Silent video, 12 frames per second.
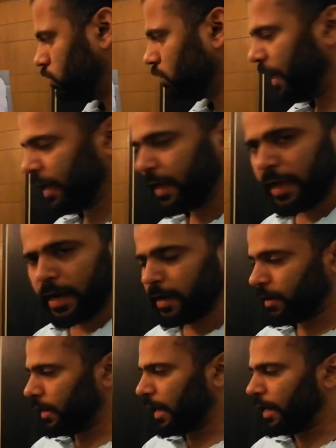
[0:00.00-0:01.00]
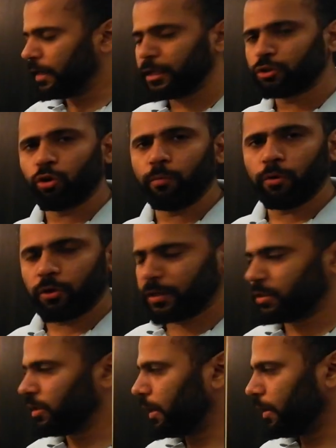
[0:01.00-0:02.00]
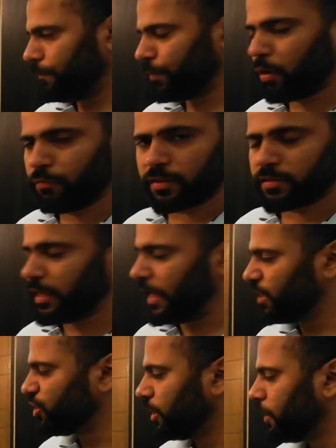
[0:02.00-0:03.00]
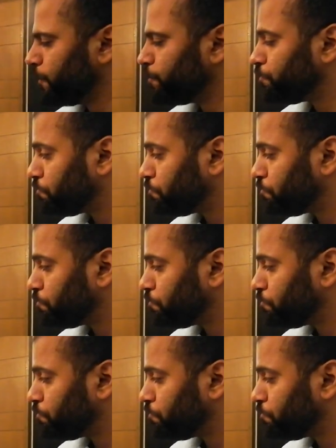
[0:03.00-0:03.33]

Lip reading: and an antithrombotic therapy obviously agent,